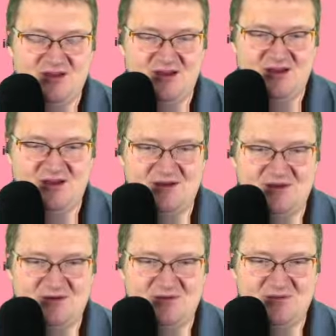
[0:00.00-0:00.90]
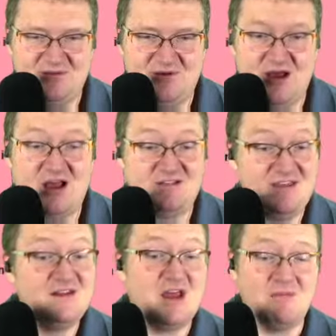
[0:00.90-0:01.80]
I
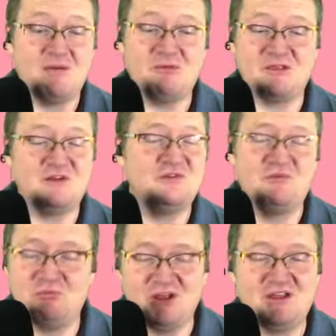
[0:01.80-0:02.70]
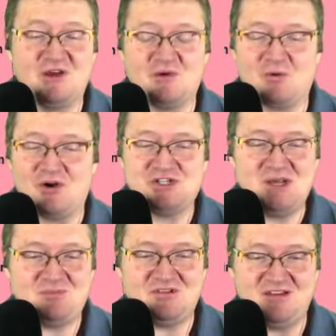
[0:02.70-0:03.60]
did come up with a really good word,
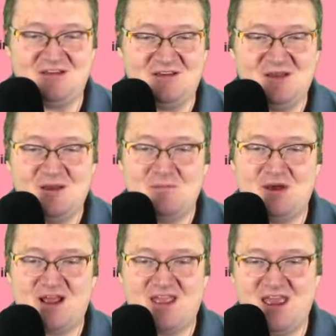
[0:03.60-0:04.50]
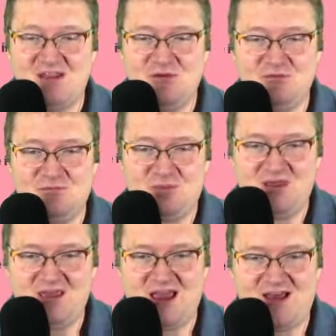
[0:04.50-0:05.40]
gypsy, but I can't use
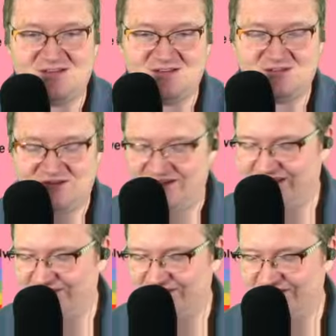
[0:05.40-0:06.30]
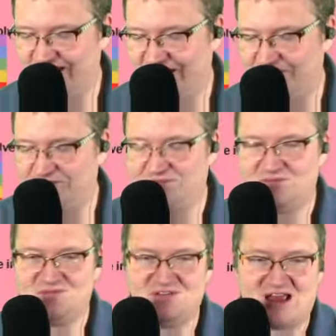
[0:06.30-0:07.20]
PS in the same
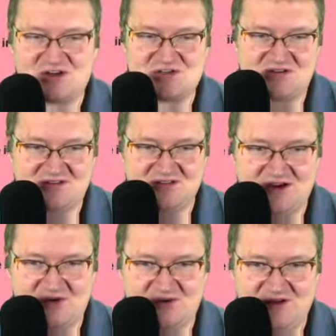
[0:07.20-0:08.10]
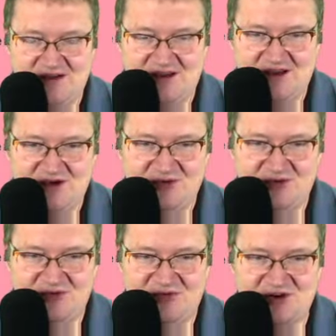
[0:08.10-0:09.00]
section, so I was a
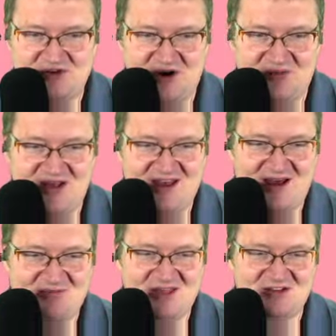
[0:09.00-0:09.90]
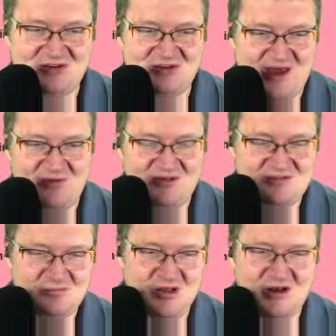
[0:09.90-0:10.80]
little frustrated by that. But that's okay. We
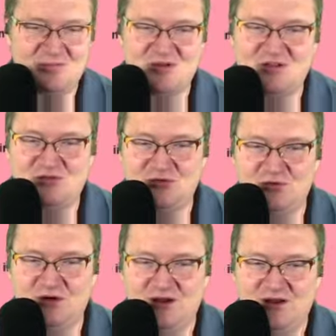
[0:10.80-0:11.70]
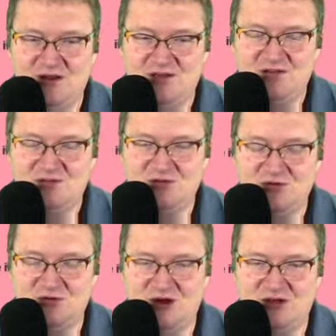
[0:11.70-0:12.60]
split it up into
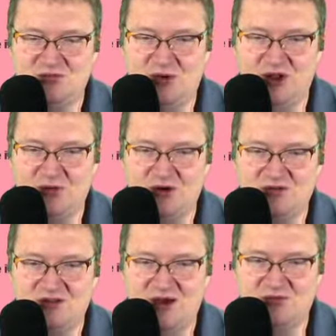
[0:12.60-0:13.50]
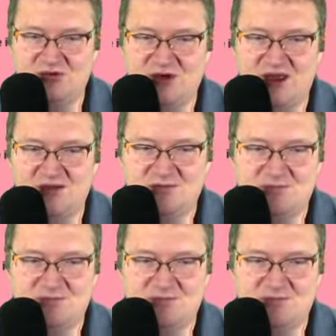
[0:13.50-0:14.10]
two smaller words, and that was okay.